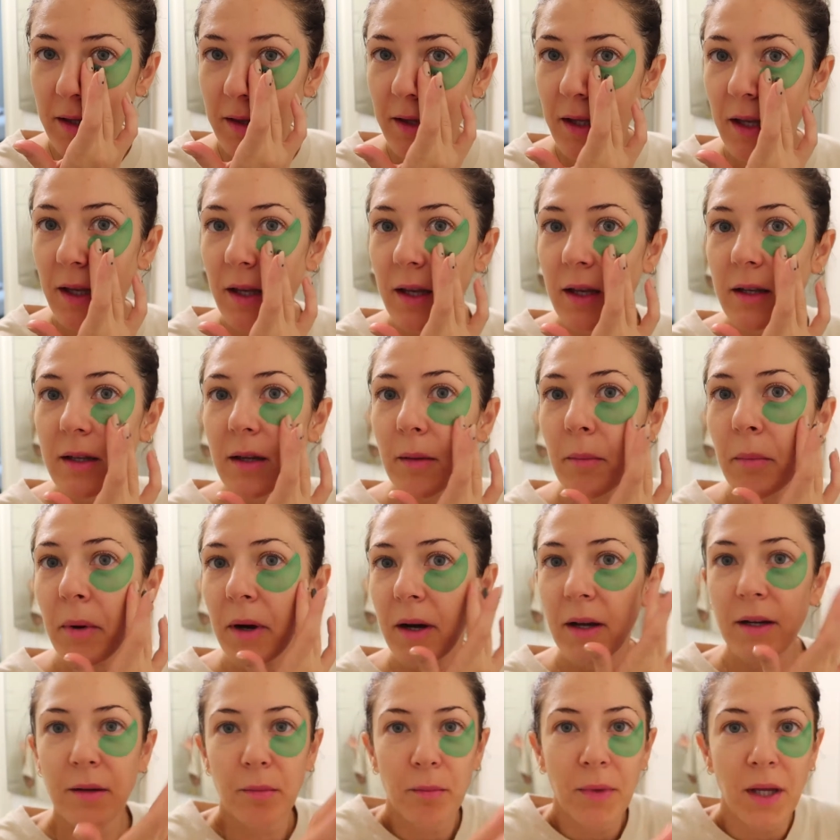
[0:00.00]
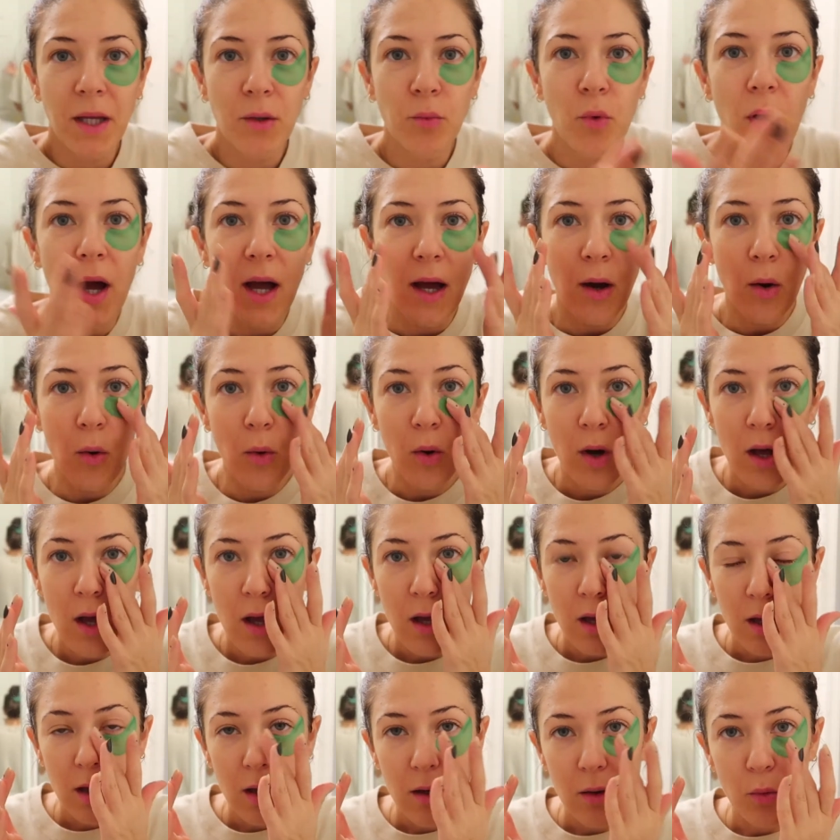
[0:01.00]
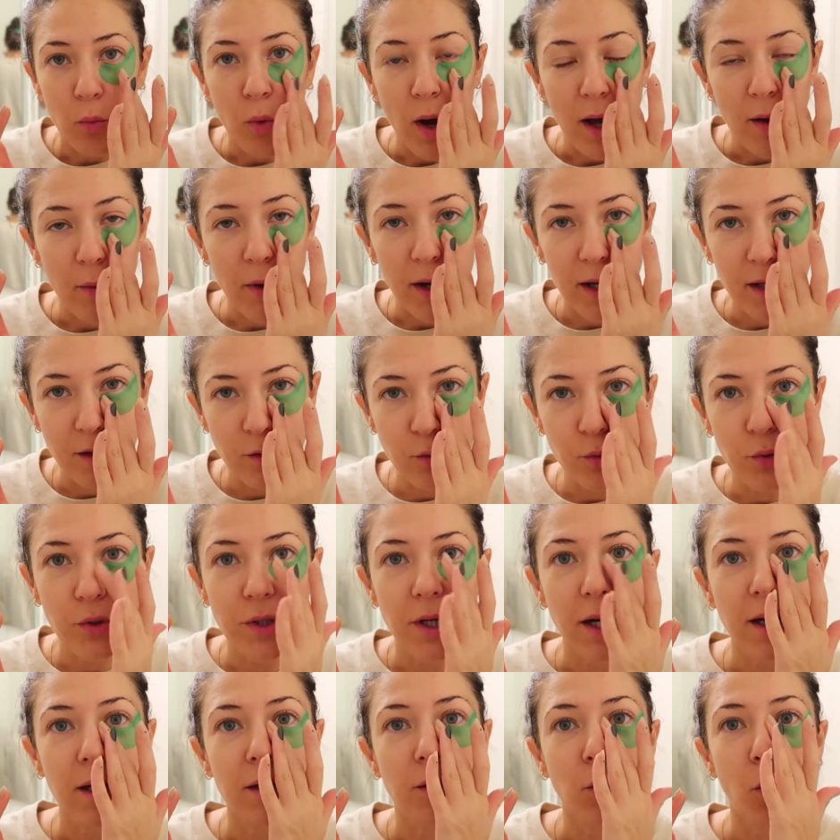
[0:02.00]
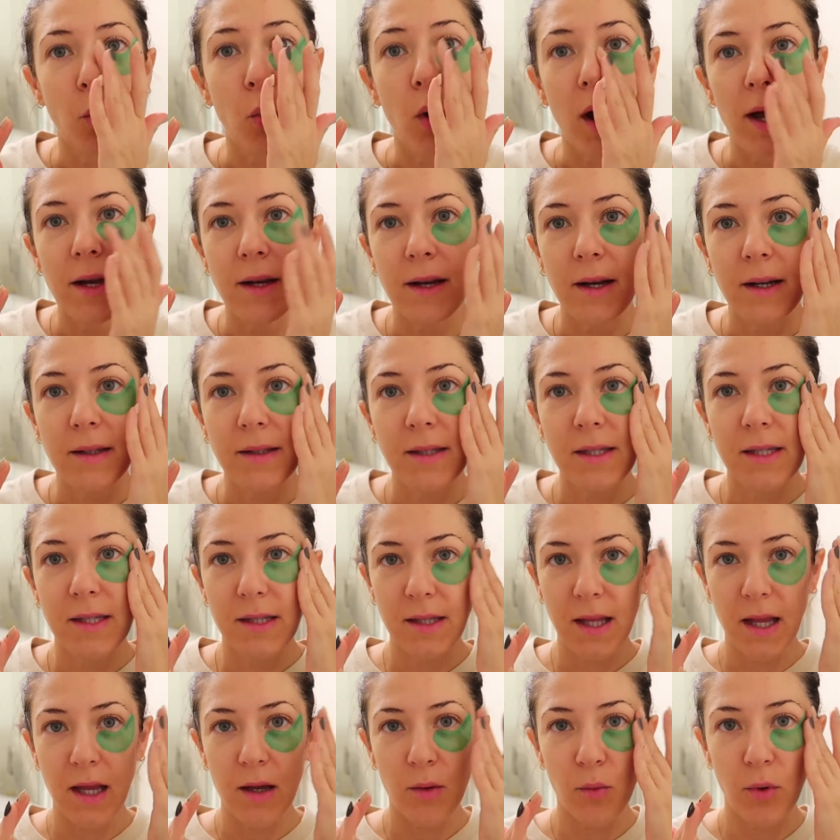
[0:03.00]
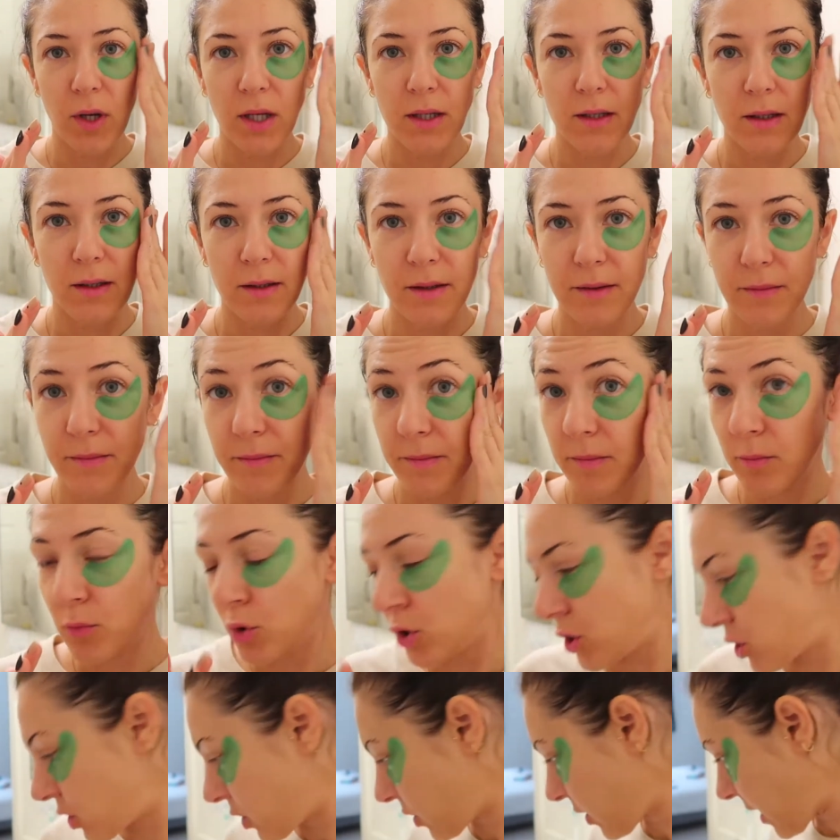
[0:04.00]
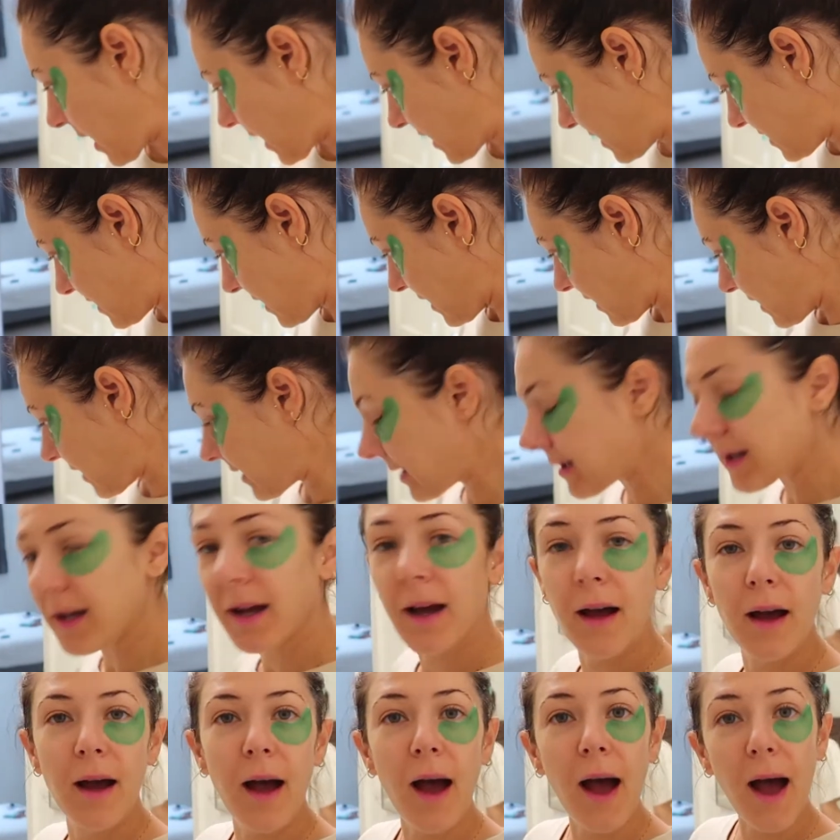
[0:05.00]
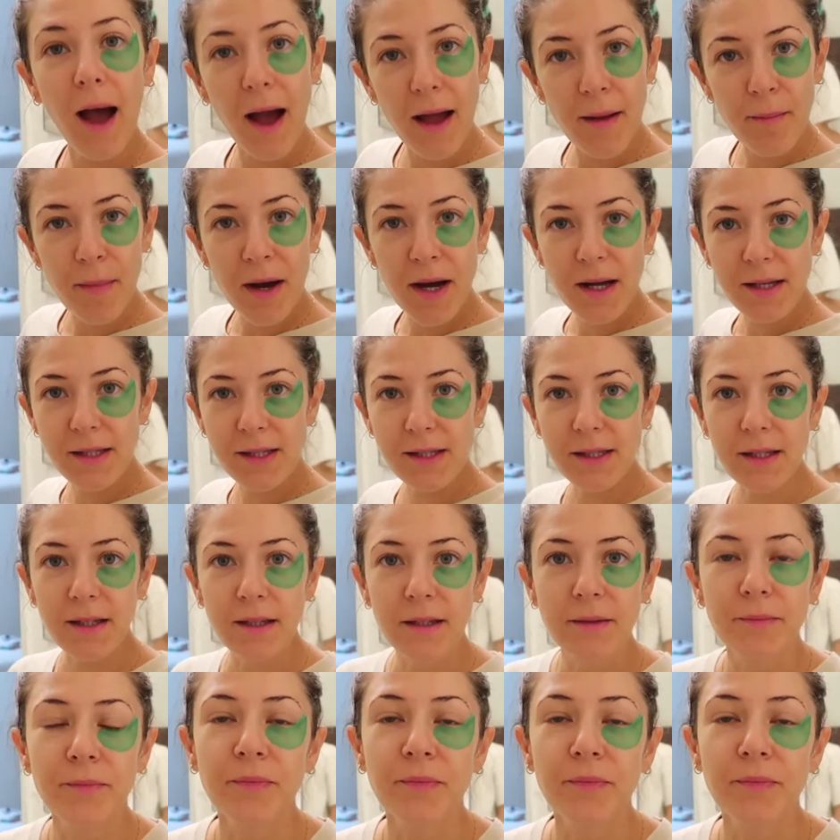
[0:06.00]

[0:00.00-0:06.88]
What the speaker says: teeth, but meanwhile, while I do that, why not stay with a moisturizing eye mask?